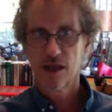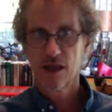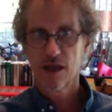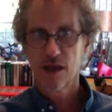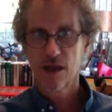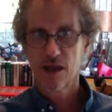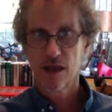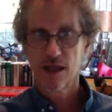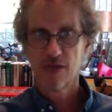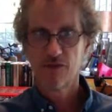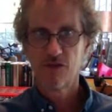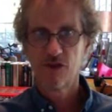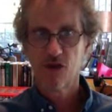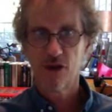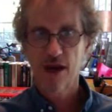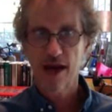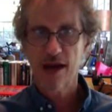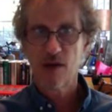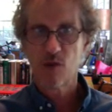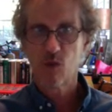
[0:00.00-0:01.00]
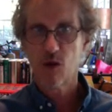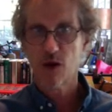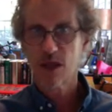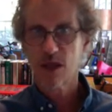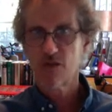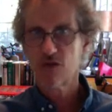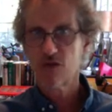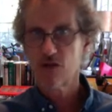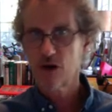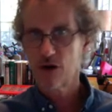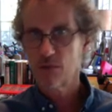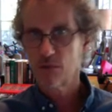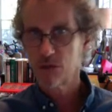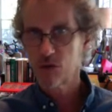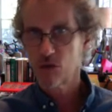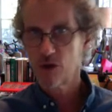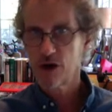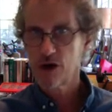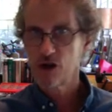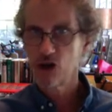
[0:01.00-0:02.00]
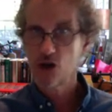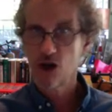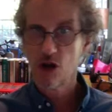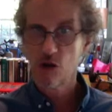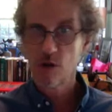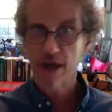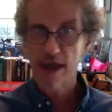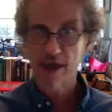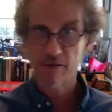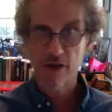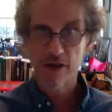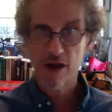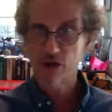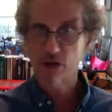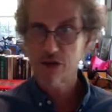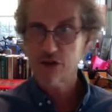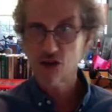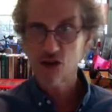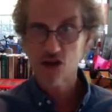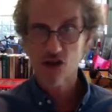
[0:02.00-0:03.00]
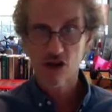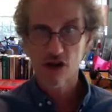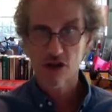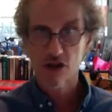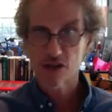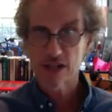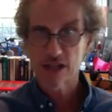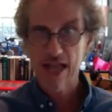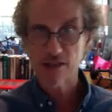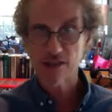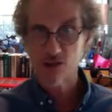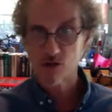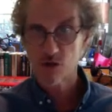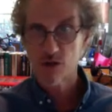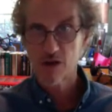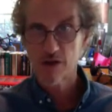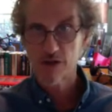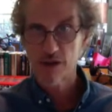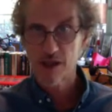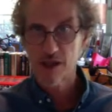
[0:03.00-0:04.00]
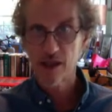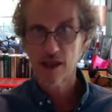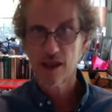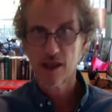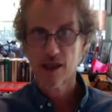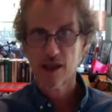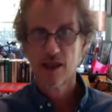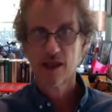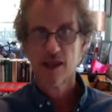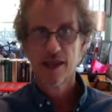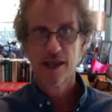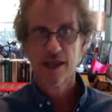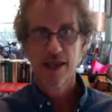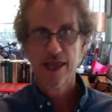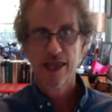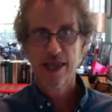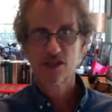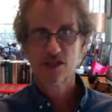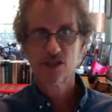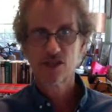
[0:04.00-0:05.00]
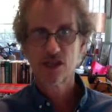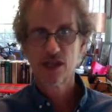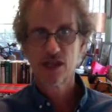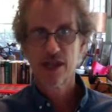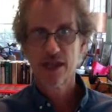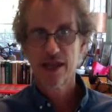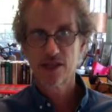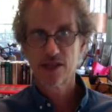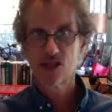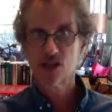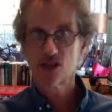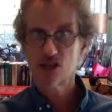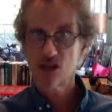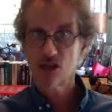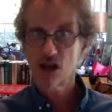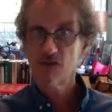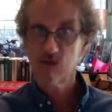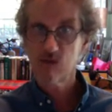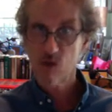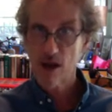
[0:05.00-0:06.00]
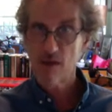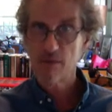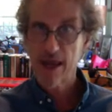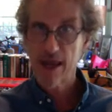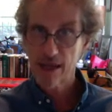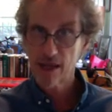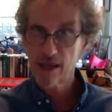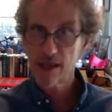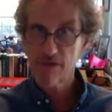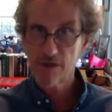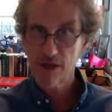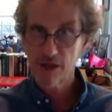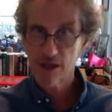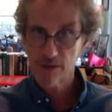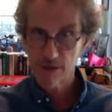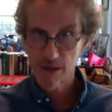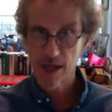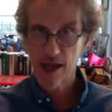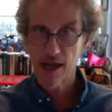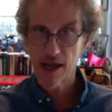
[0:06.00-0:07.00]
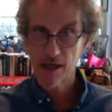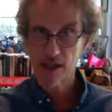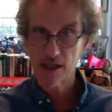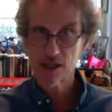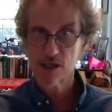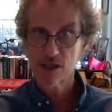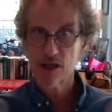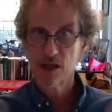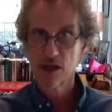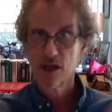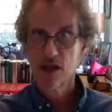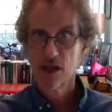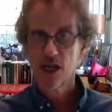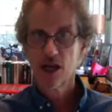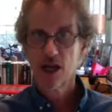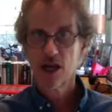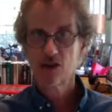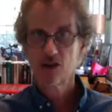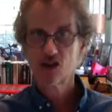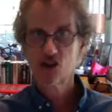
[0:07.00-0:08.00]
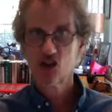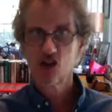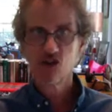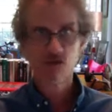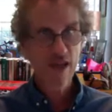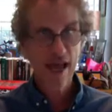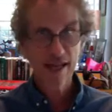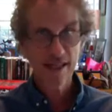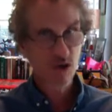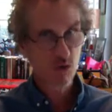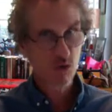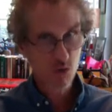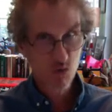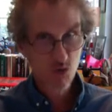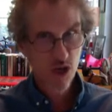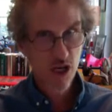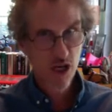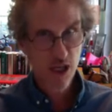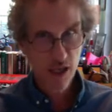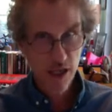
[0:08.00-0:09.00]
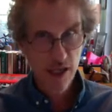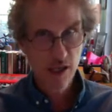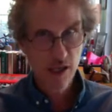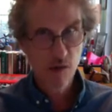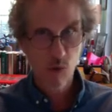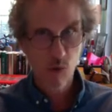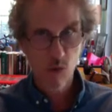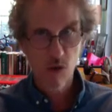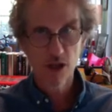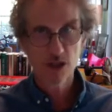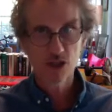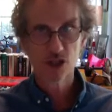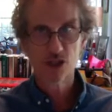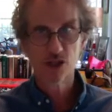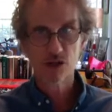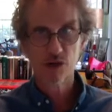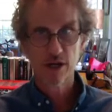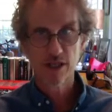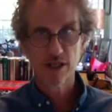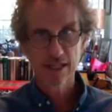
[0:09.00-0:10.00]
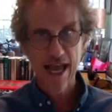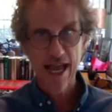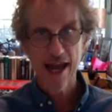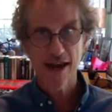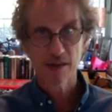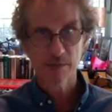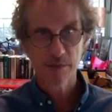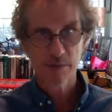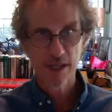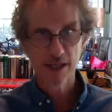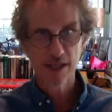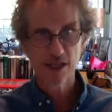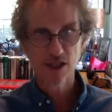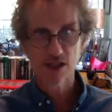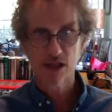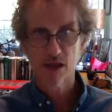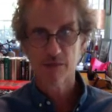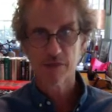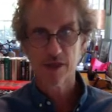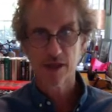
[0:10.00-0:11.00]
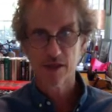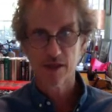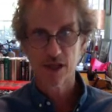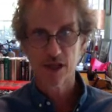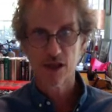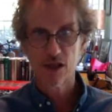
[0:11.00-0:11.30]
if you're not working for an employer, you don't have health insurance, that sort of thing. It's a tough way to make a living, to be honest. So you've got to really want to do it. It's got to be something that